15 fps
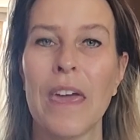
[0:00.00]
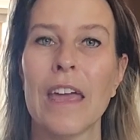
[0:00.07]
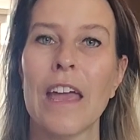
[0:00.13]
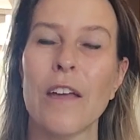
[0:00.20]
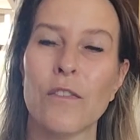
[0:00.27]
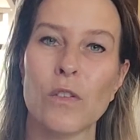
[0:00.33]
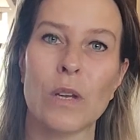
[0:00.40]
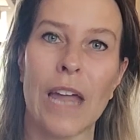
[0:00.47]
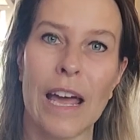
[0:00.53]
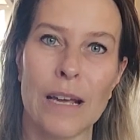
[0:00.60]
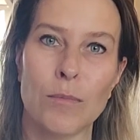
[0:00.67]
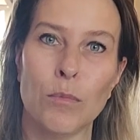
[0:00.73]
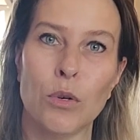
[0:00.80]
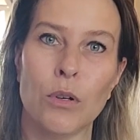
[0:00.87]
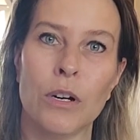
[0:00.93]
If you'd
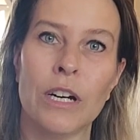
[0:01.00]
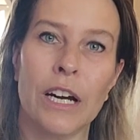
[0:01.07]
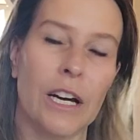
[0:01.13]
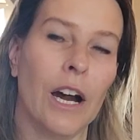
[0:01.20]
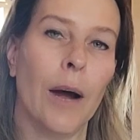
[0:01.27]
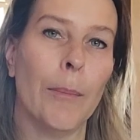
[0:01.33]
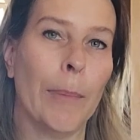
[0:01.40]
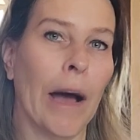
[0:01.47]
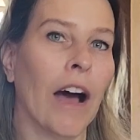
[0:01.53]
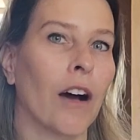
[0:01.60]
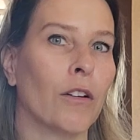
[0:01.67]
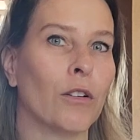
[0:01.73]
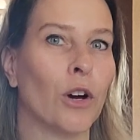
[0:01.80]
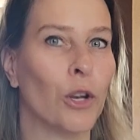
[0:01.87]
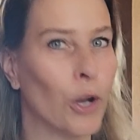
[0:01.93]
like more
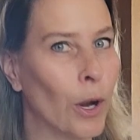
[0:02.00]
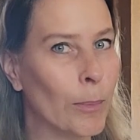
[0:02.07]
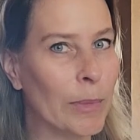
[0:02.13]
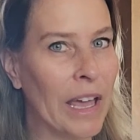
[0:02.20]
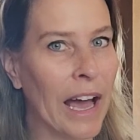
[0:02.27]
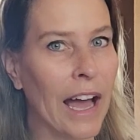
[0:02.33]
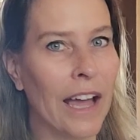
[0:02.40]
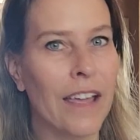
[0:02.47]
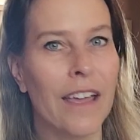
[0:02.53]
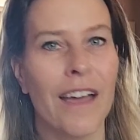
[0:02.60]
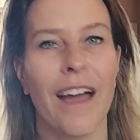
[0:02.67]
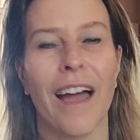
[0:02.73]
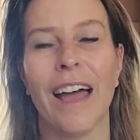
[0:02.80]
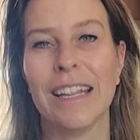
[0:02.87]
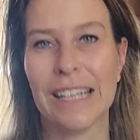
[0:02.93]
about Colombia,
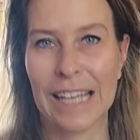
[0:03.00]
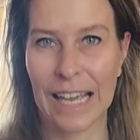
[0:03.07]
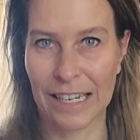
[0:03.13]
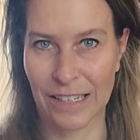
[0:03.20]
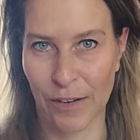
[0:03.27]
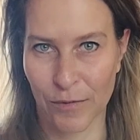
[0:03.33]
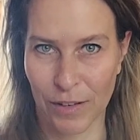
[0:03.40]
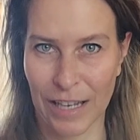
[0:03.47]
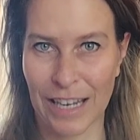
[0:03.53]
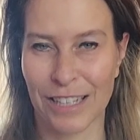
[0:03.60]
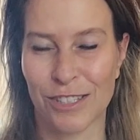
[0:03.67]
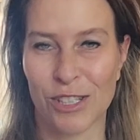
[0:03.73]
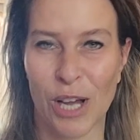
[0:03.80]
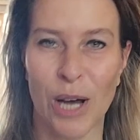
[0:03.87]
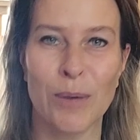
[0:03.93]
at the end I've
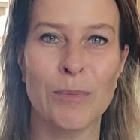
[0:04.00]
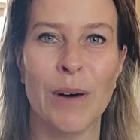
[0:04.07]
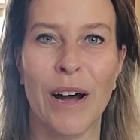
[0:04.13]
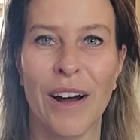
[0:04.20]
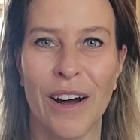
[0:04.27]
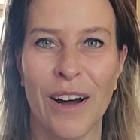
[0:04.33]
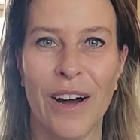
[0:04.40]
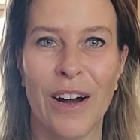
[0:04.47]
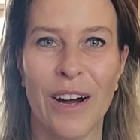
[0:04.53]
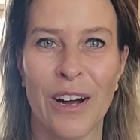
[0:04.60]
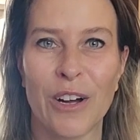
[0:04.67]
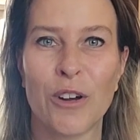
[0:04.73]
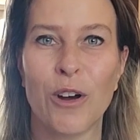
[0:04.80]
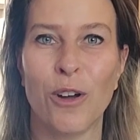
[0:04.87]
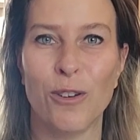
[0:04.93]
linked some
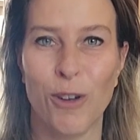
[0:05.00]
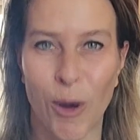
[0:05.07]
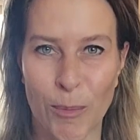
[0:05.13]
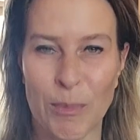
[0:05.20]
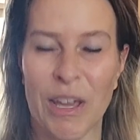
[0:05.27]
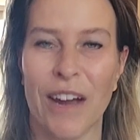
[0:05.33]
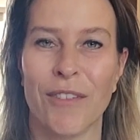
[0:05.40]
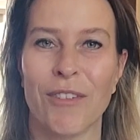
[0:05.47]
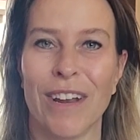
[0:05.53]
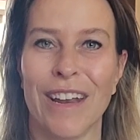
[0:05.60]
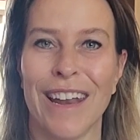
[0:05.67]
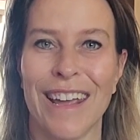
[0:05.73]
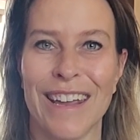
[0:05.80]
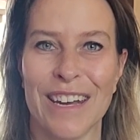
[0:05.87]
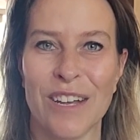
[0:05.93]
Colombia
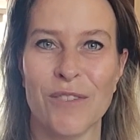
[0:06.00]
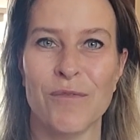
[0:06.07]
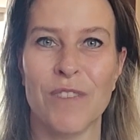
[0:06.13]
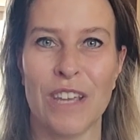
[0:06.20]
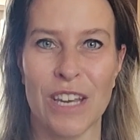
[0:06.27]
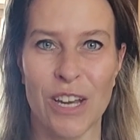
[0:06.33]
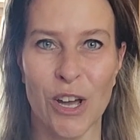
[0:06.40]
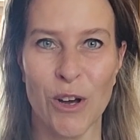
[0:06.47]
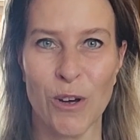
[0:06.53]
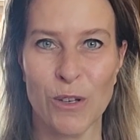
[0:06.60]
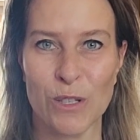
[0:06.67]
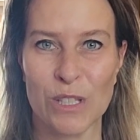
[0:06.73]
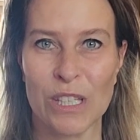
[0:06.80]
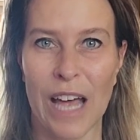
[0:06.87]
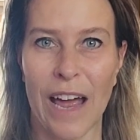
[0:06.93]
related videos.